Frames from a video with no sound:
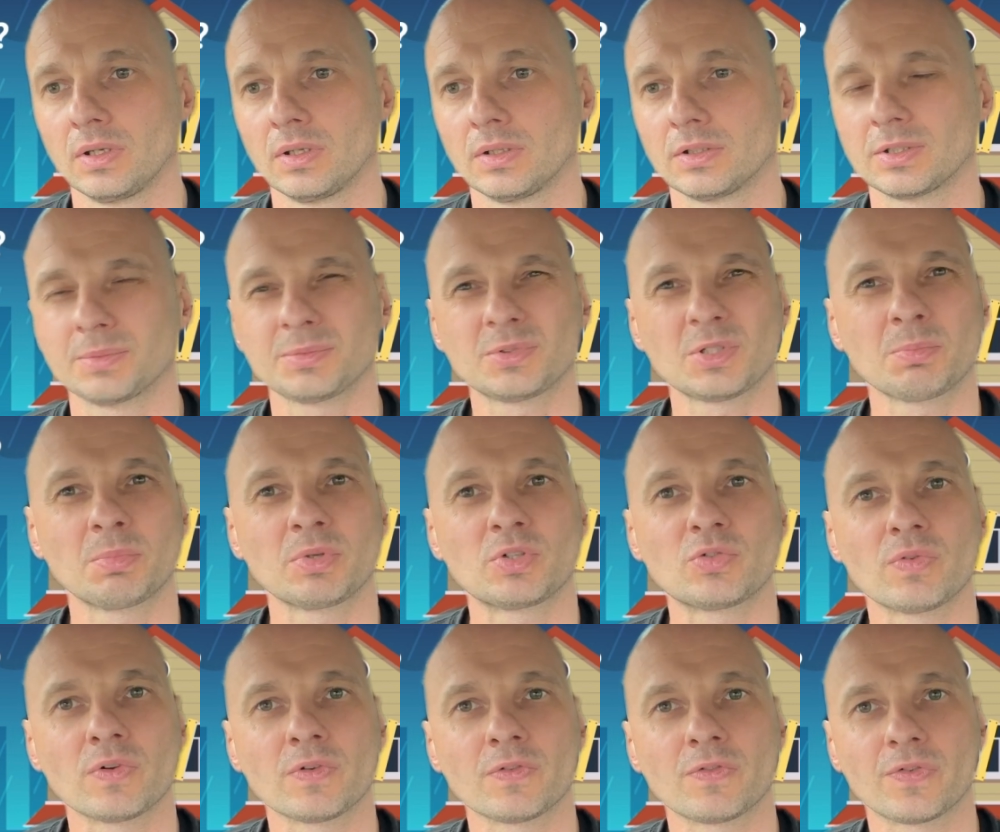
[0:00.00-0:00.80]
something
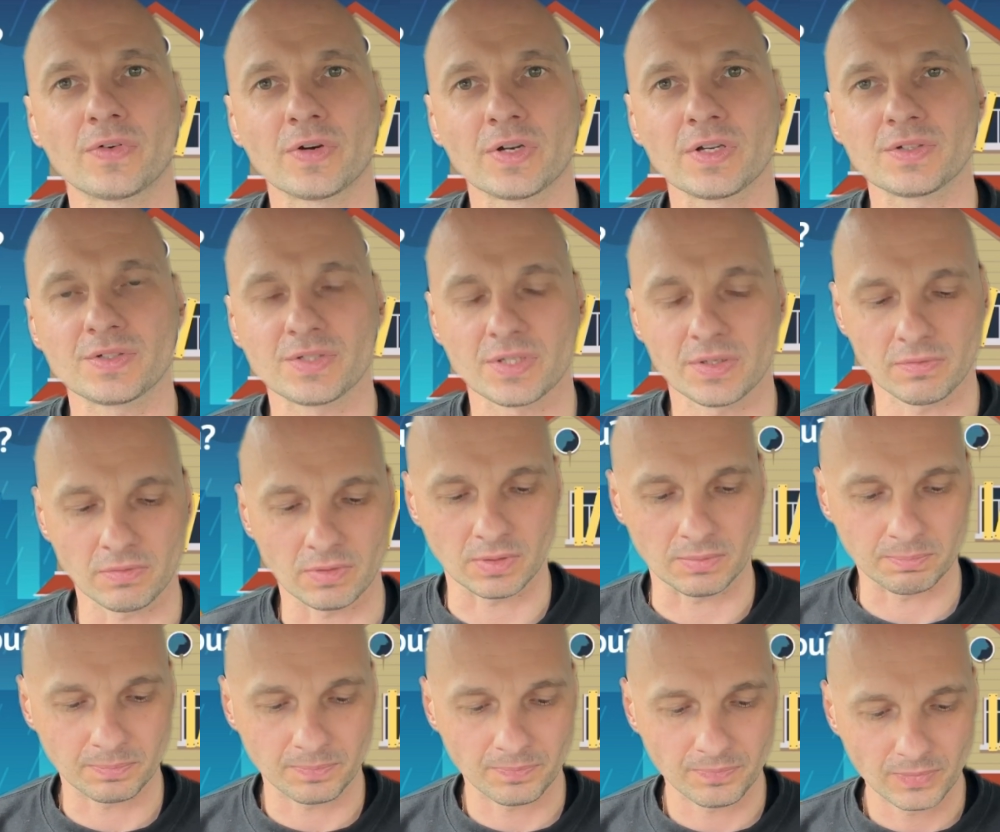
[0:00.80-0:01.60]
between 3 and 7,
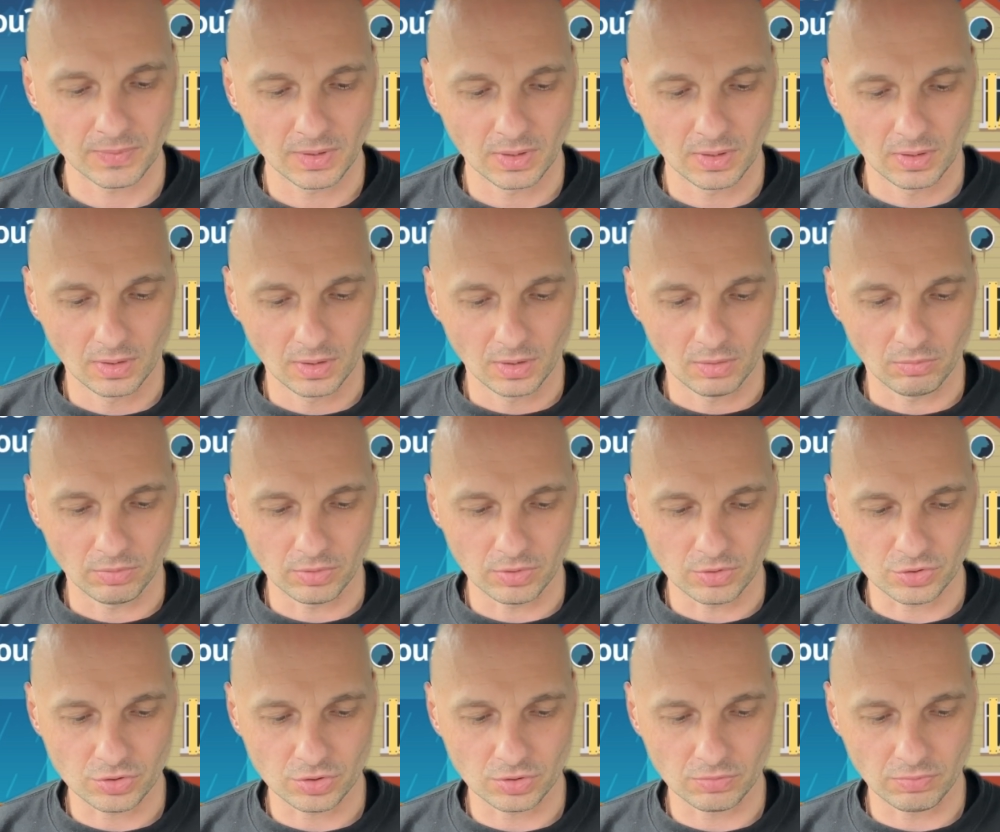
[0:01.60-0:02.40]
what you
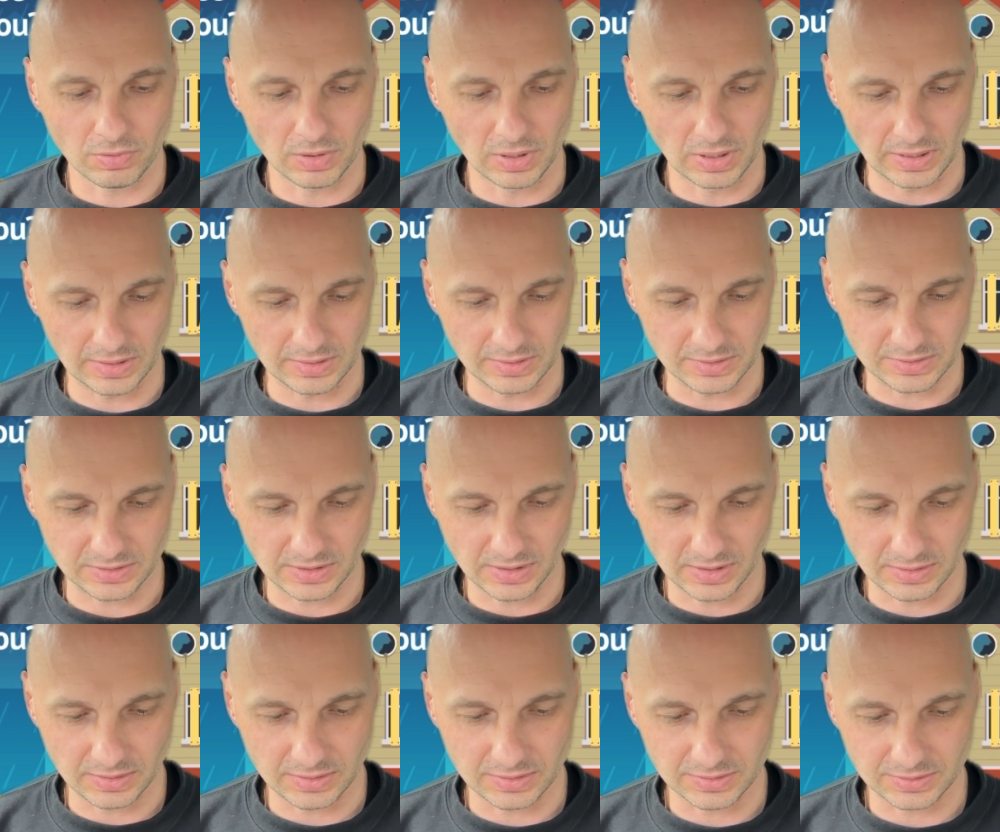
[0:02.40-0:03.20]
should really
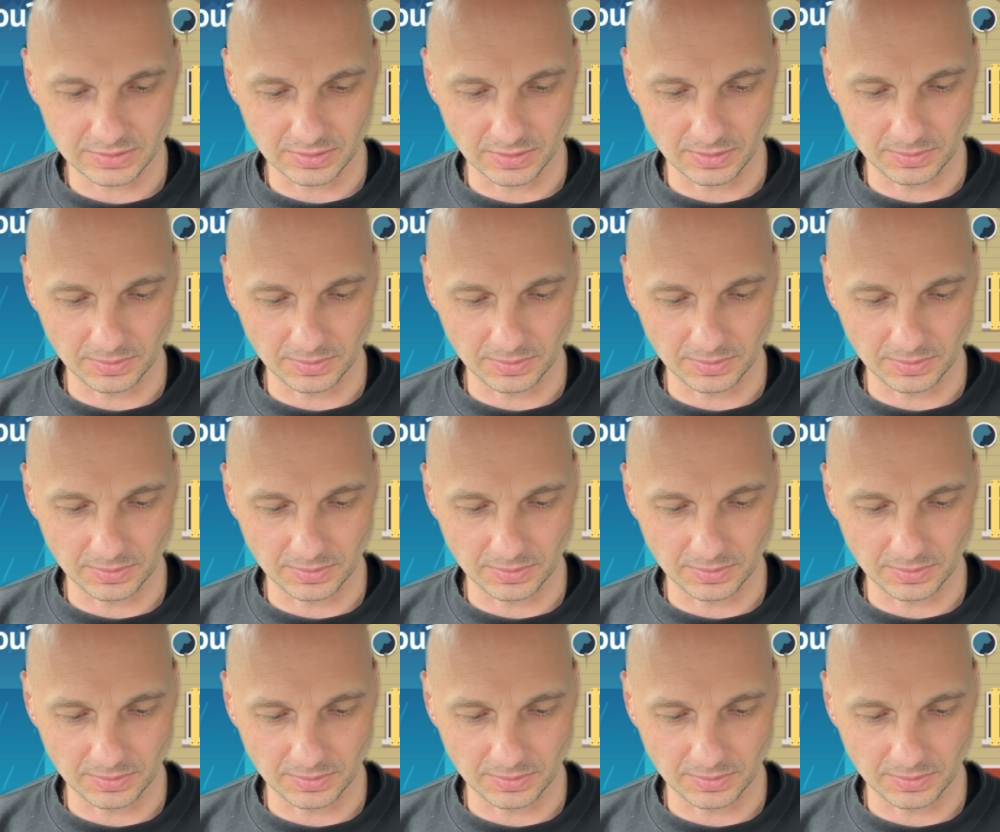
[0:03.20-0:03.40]
understand is